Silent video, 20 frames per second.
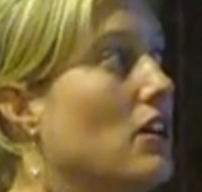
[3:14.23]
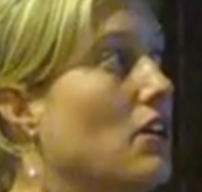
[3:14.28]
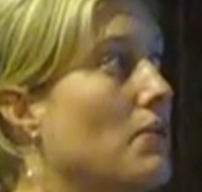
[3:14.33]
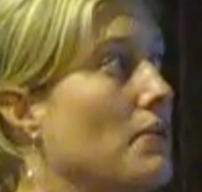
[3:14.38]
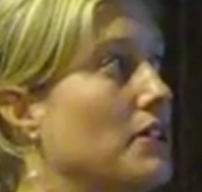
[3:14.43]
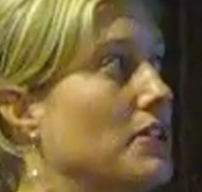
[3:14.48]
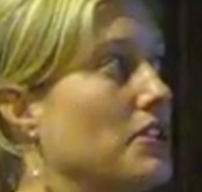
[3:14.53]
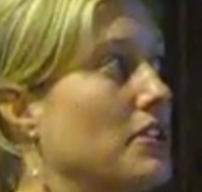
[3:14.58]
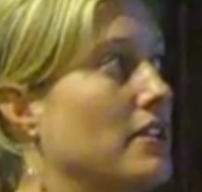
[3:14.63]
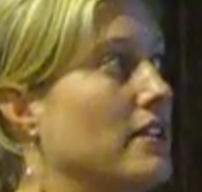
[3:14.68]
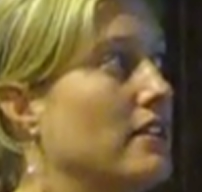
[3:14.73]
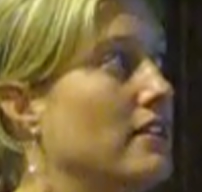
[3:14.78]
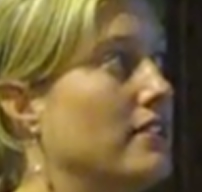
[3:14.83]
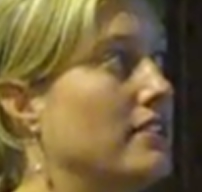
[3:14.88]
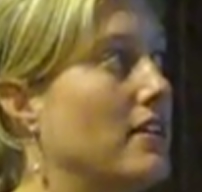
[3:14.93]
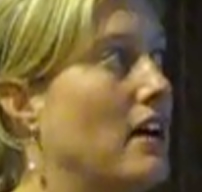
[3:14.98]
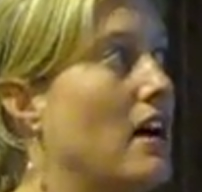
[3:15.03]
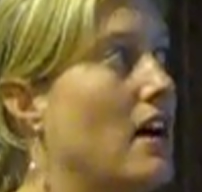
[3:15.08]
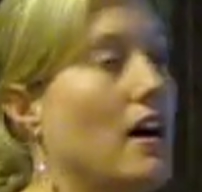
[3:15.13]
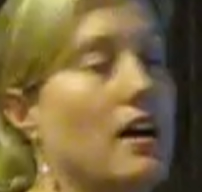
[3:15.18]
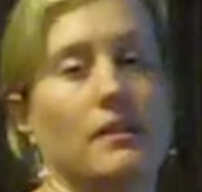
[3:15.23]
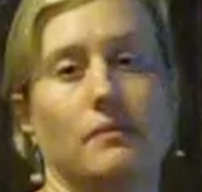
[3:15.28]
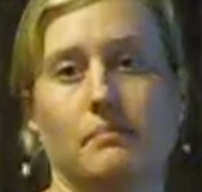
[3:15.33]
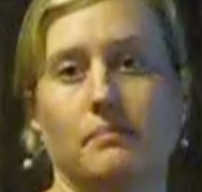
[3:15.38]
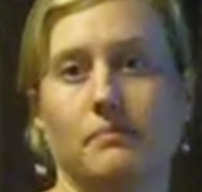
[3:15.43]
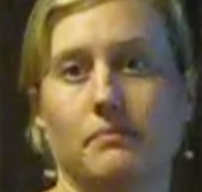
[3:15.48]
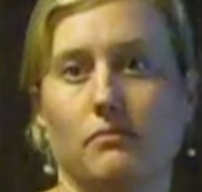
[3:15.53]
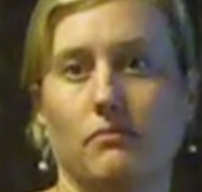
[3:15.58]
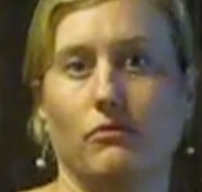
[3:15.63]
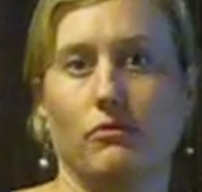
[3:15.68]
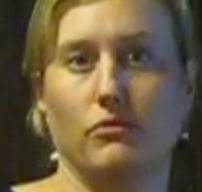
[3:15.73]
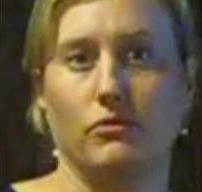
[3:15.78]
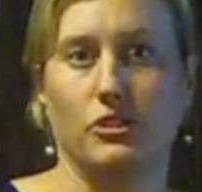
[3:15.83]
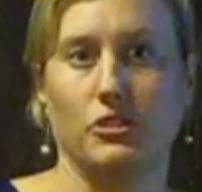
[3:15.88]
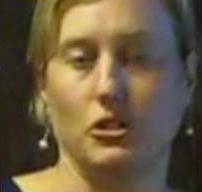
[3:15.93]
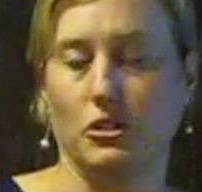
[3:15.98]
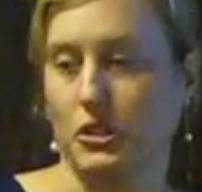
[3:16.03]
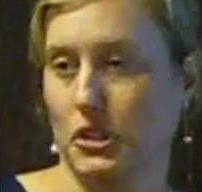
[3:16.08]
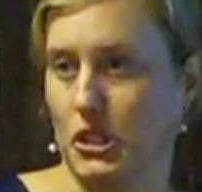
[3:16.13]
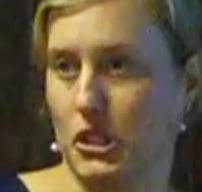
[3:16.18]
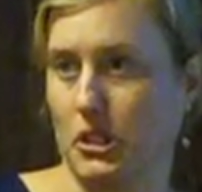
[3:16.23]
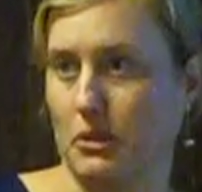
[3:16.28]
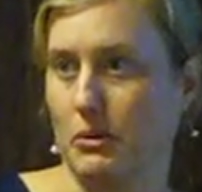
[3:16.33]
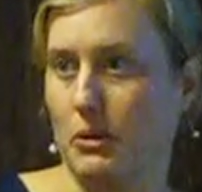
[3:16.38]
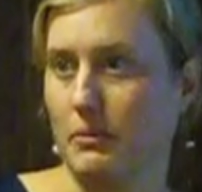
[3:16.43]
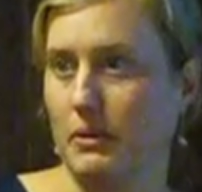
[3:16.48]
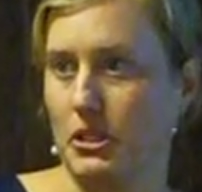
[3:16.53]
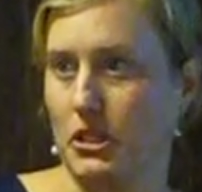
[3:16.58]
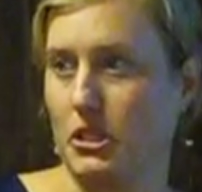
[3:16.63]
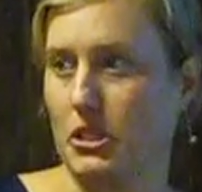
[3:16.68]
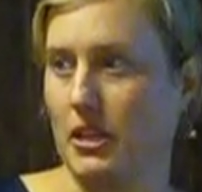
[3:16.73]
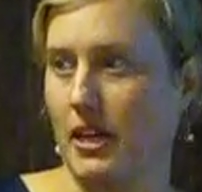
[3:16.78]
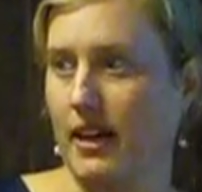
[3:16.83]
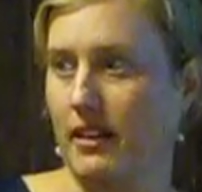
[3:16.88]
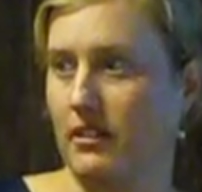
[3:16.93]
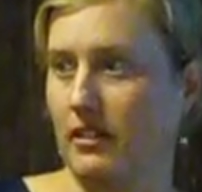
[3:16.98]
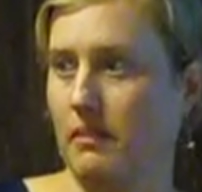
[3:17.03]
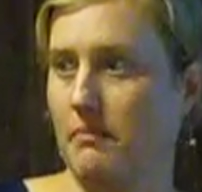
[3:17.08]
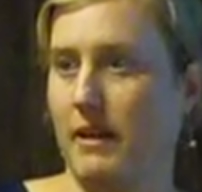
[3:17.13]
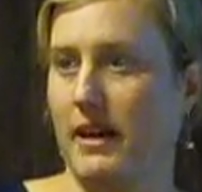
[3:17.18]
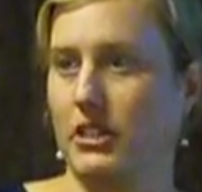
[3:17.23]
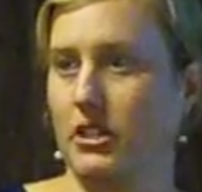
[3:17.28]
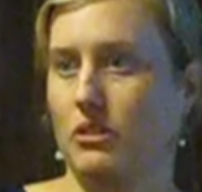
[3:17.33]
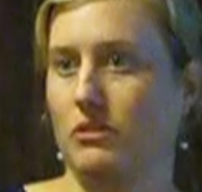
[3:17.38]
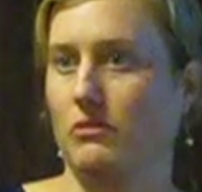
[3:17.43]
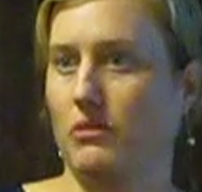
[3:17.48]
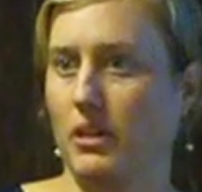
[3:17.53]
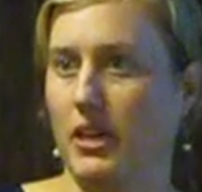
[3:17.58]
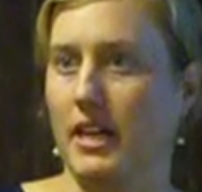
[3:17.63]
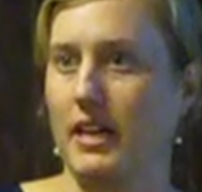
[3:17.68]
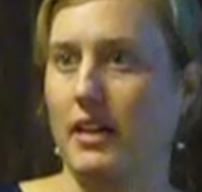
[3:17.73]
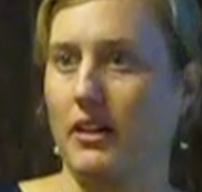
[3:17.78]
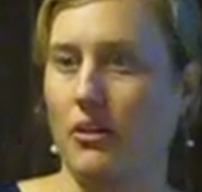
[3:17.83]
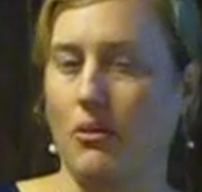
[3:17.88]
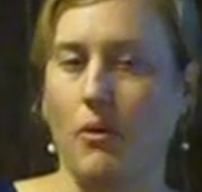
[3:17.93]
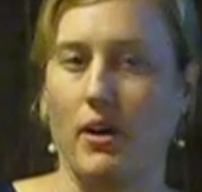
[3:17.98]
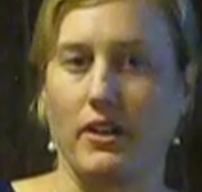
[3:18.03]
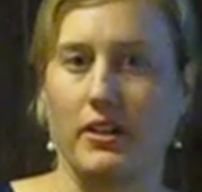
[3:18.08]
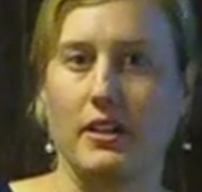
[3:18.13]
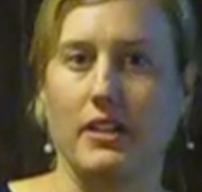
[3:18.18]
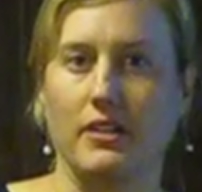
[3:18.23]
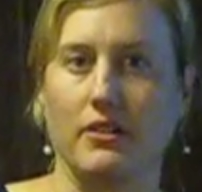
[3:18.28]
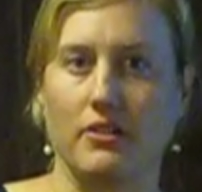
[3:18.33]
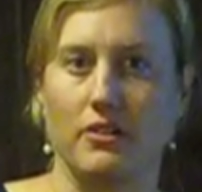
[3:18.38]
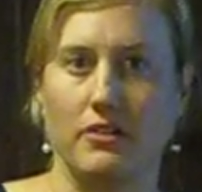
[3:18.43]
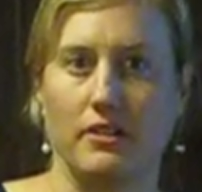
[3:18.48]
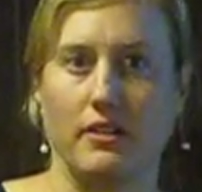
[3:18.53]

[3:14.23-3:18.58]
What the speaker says: which is solar thermal, which you guys can imagine heating your water heaters,